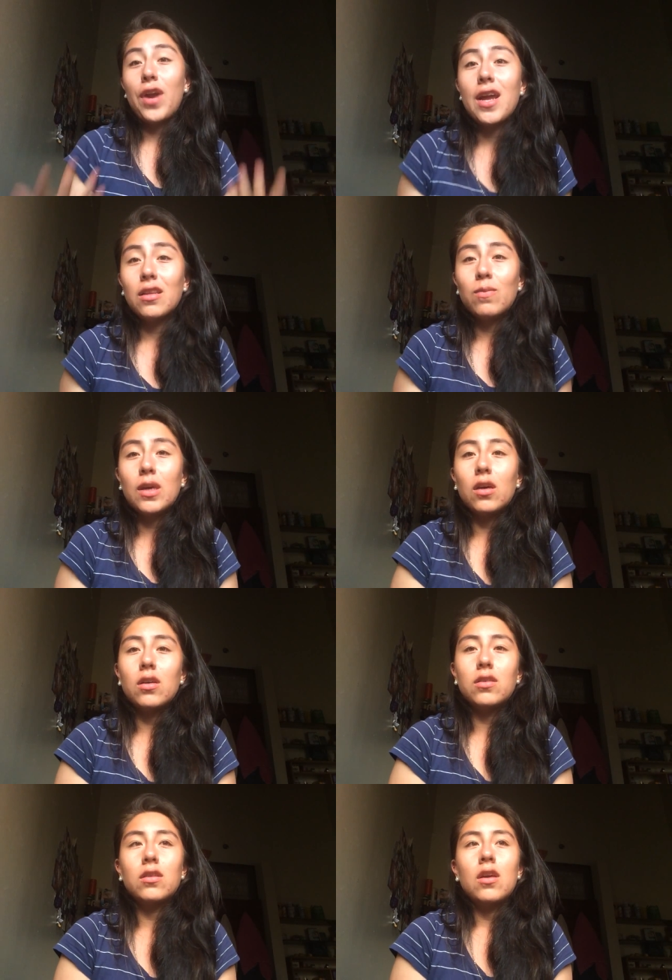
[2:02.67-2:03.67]
friends
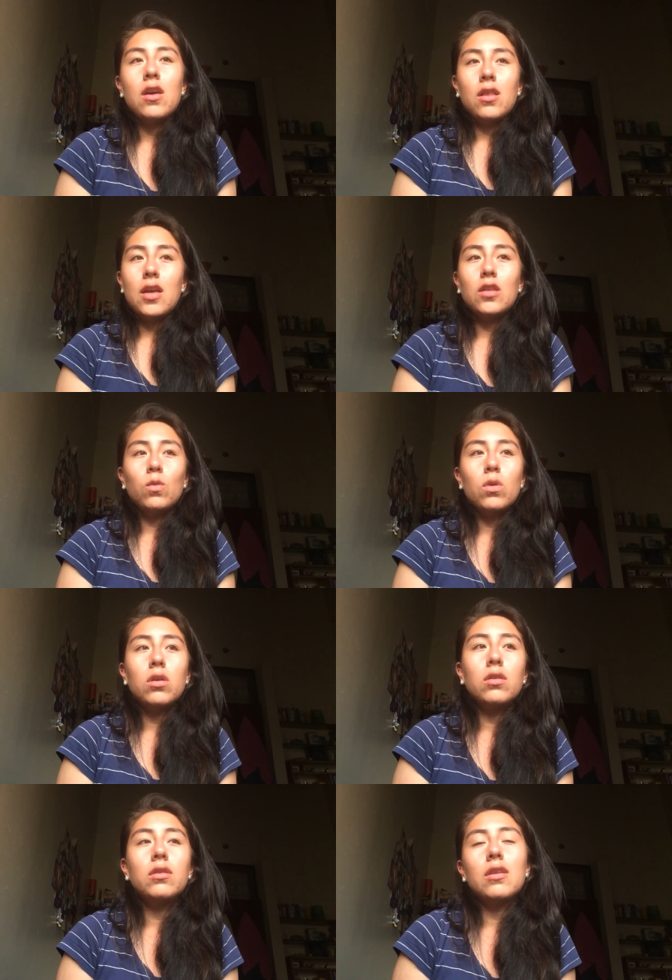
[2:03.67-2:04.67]
because that's
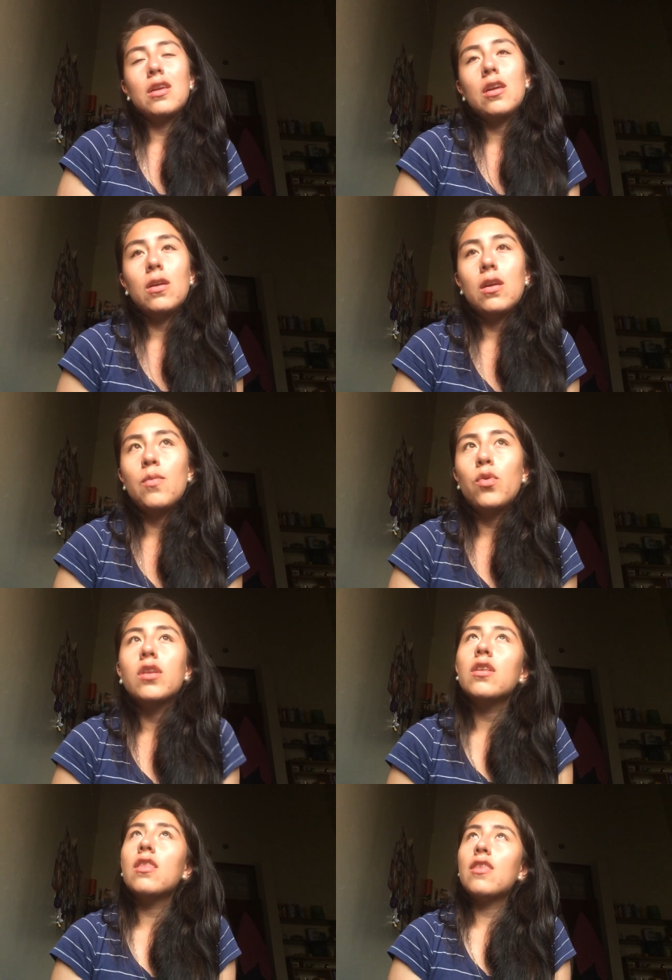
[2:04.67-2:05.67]
one
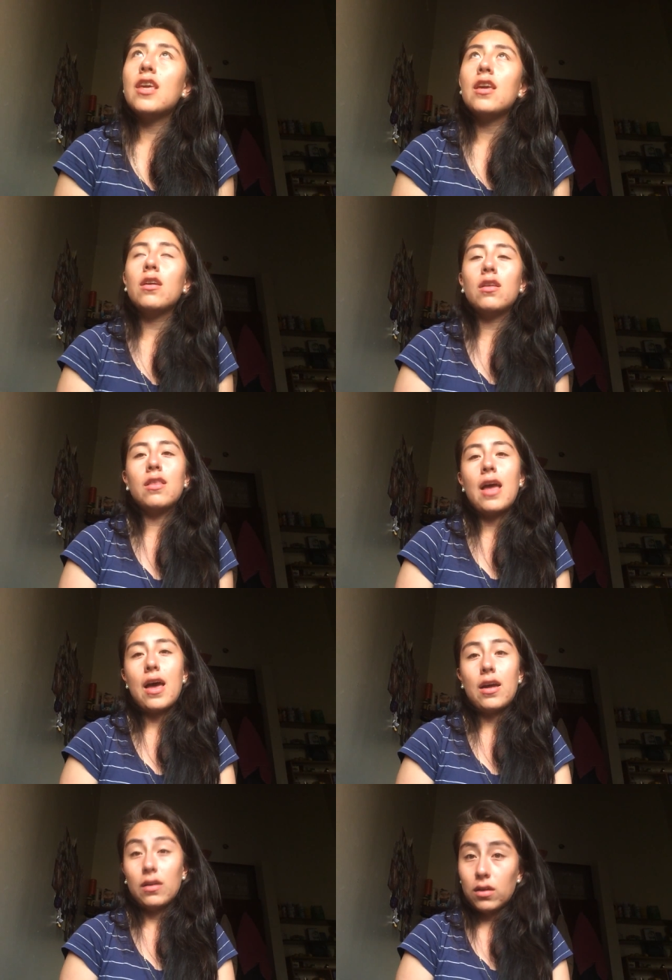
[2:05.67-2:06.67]
important thing
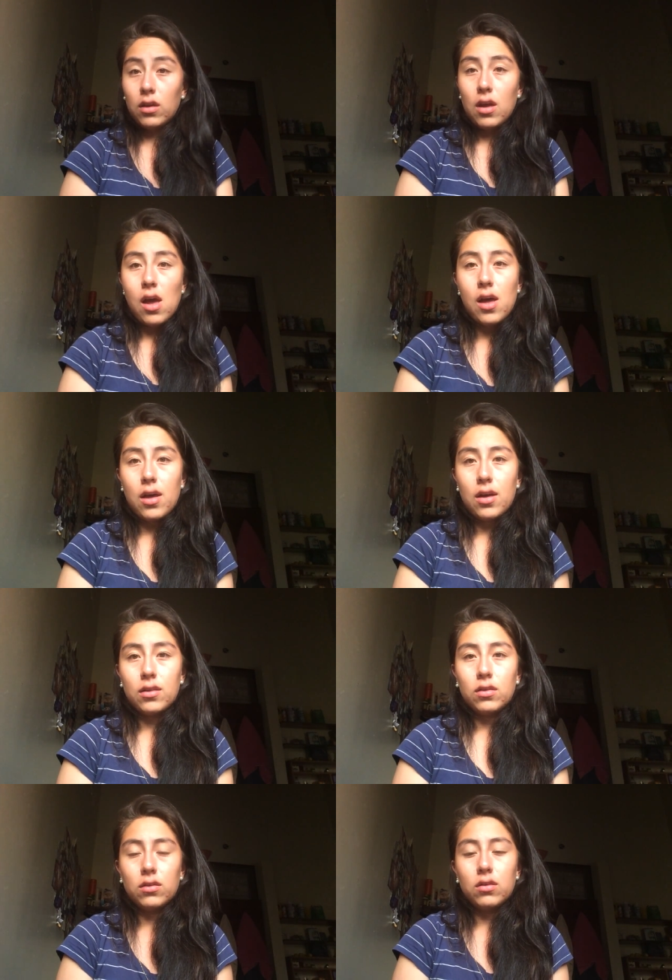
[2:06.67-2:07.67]
that at
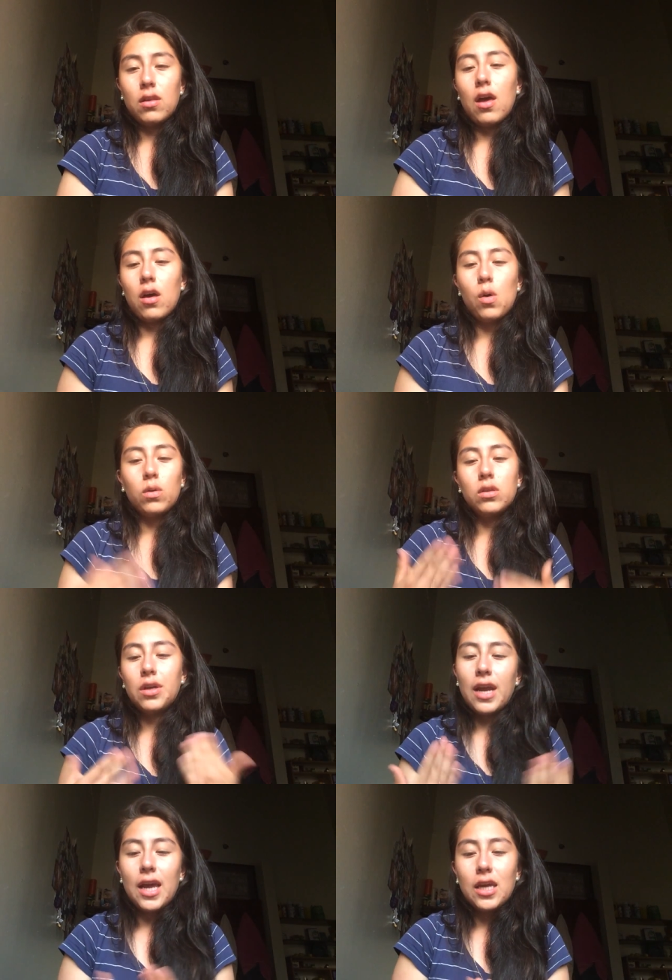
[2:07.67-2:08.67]

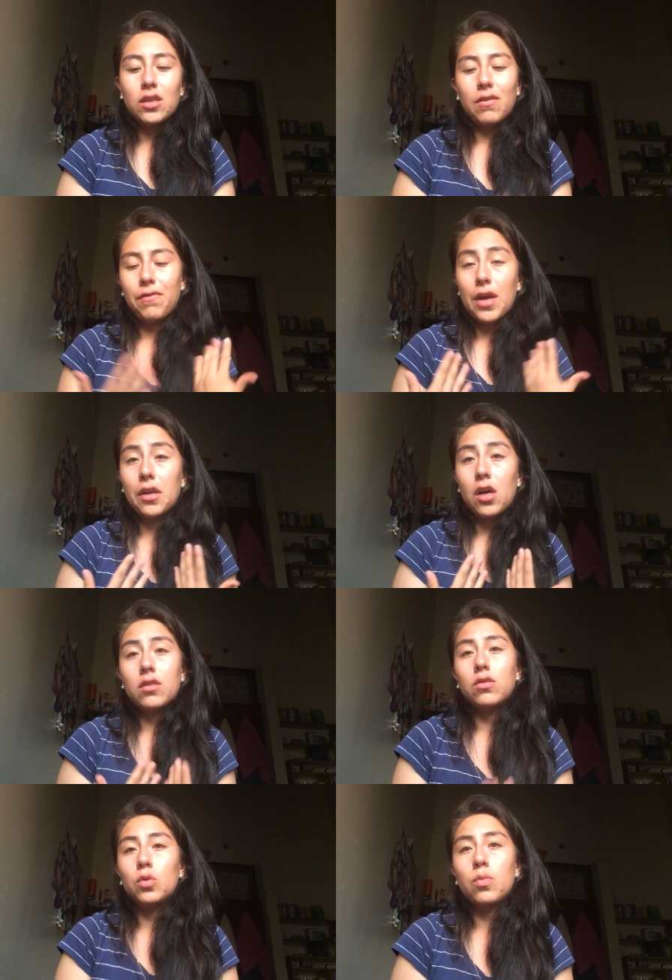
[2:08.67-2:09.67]
older age affect
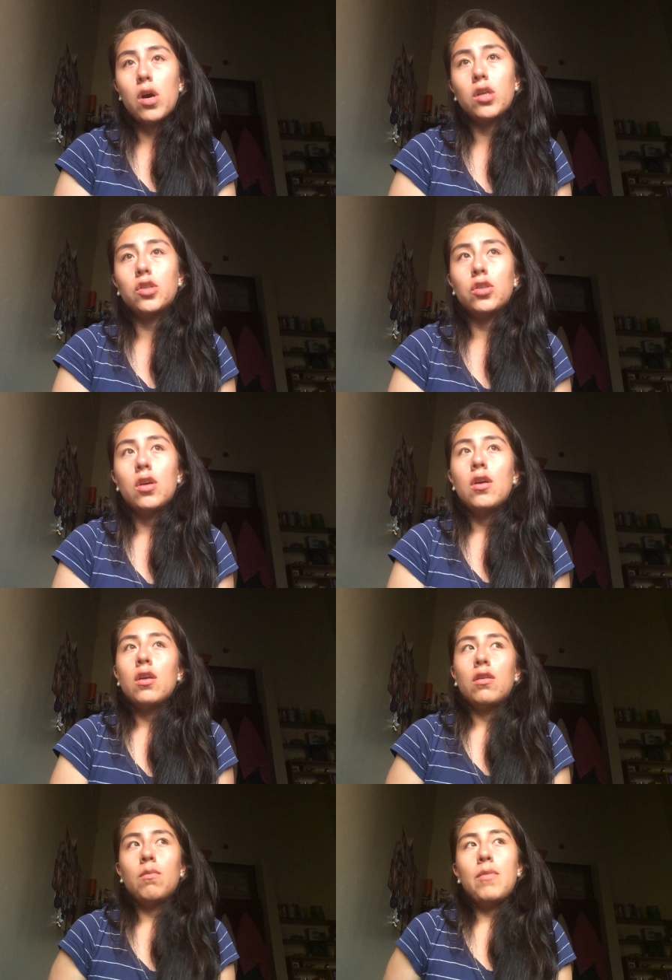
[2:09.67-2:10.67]
us too much.
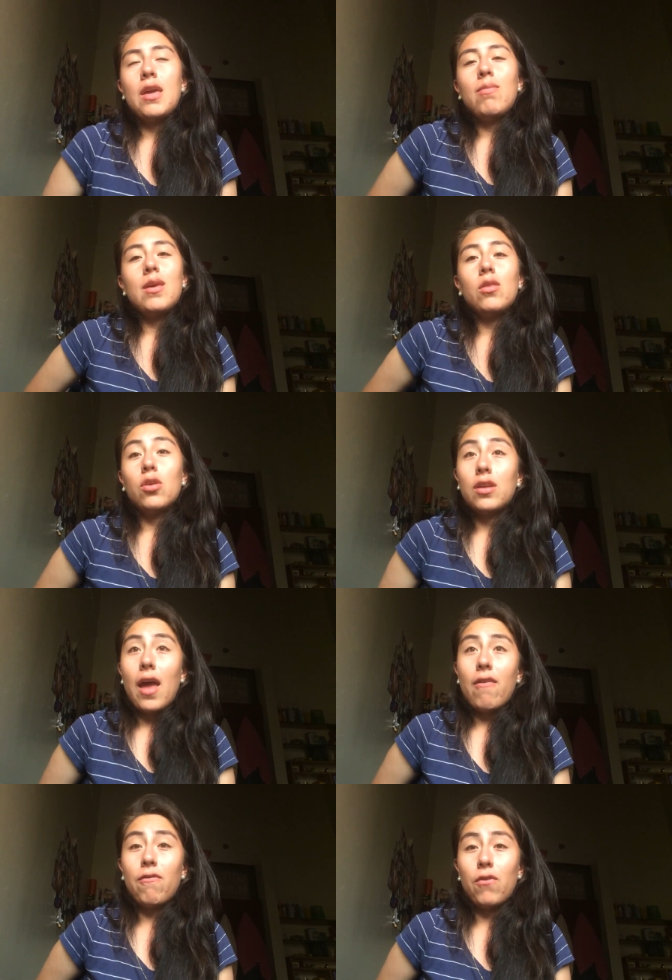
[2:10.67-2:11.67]
Maybe don't
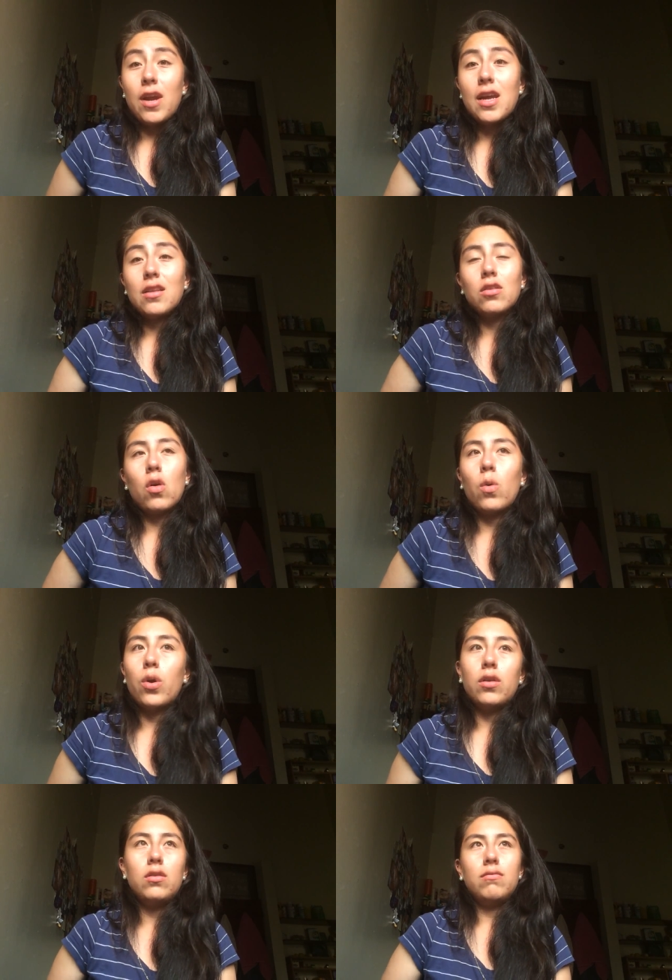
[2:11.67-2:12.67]
have friends
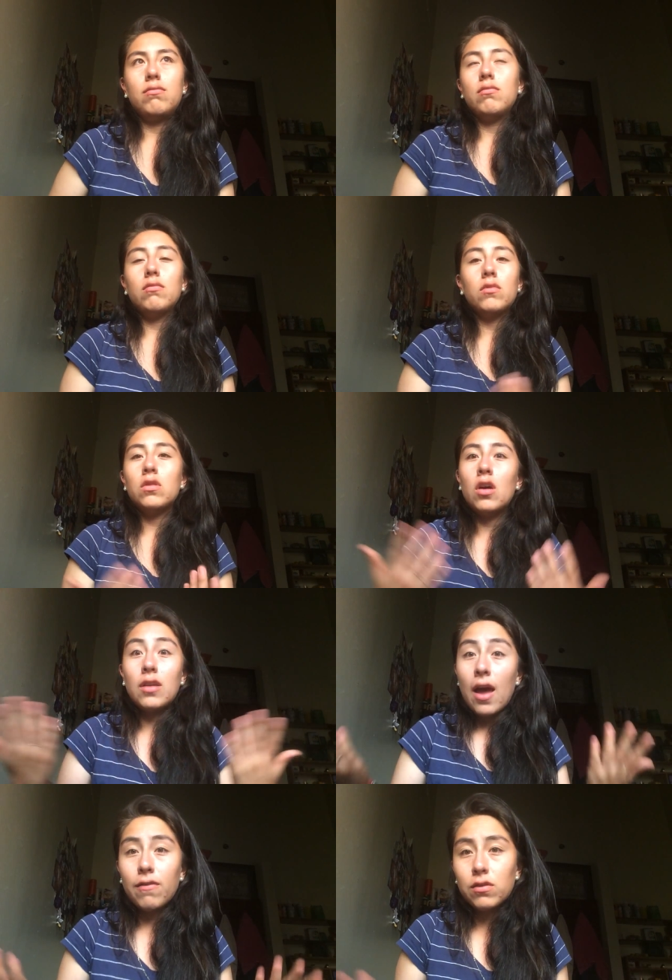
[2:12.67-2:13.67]
or
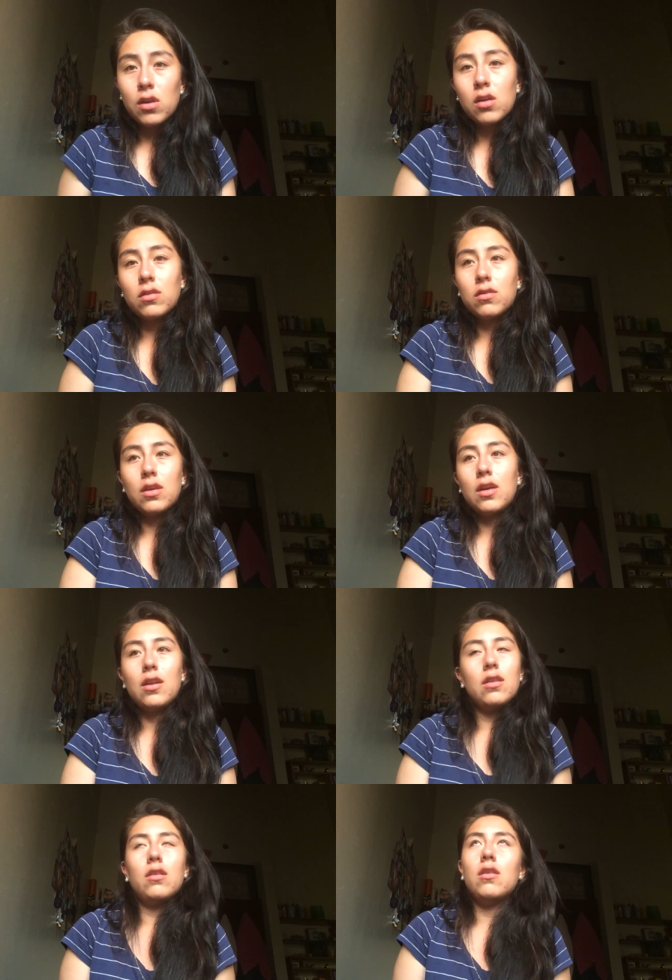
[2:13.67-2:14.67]
don't have sons It
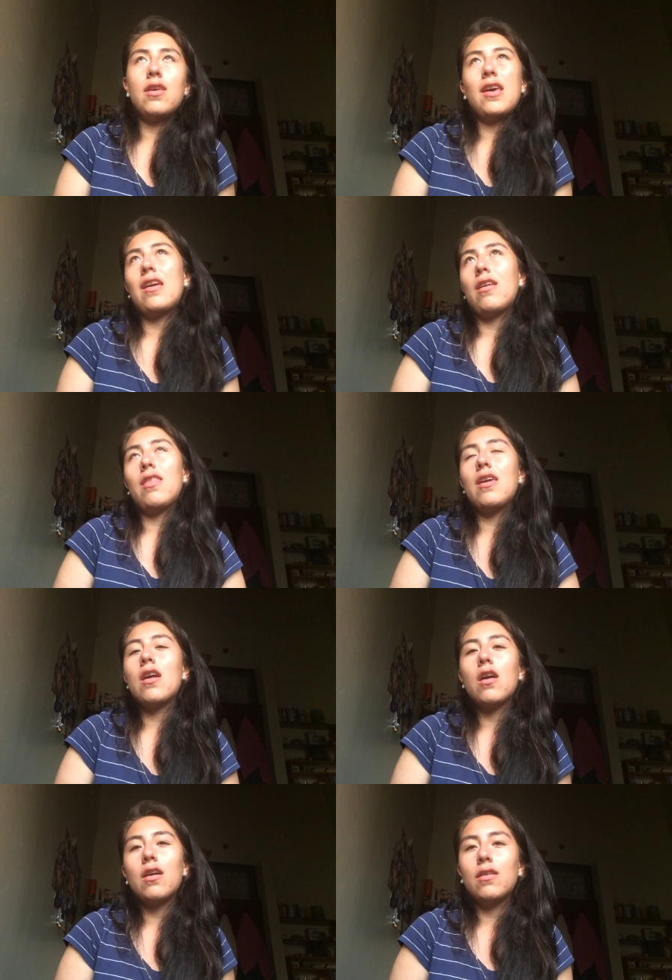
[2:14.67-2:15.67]
they they
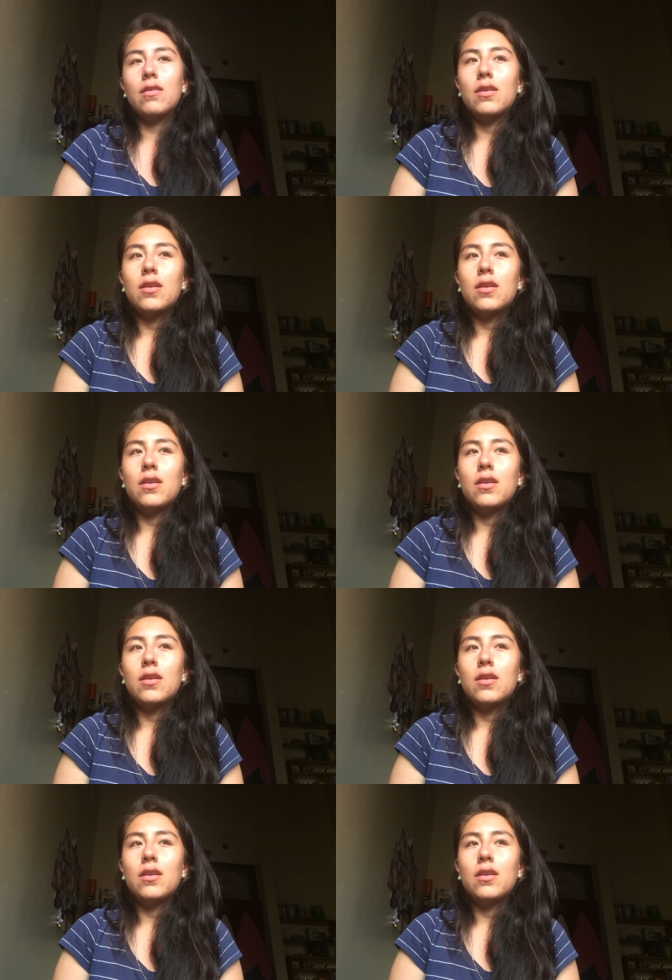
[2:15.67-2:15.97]
are